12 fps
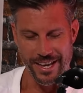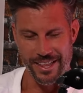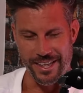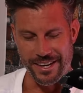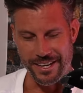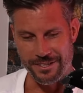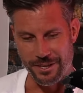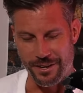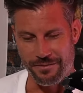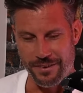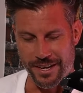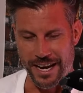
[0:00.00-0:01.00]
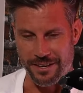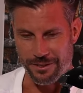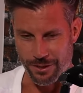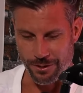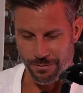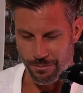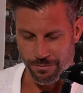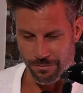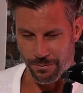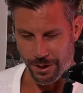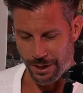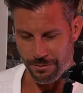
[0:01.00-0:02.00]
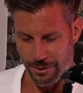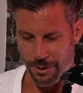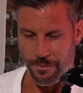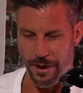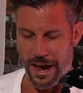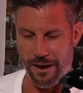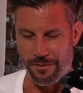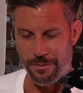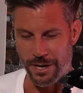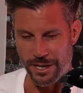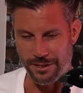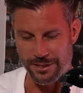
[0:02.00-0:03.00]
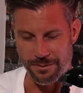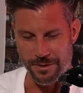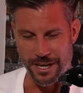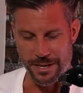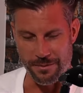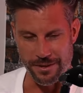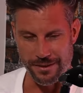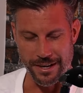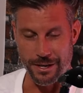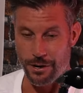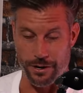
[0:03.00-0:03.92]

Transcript: that it sort of it had two really sort of powerful meanings to me, but you know,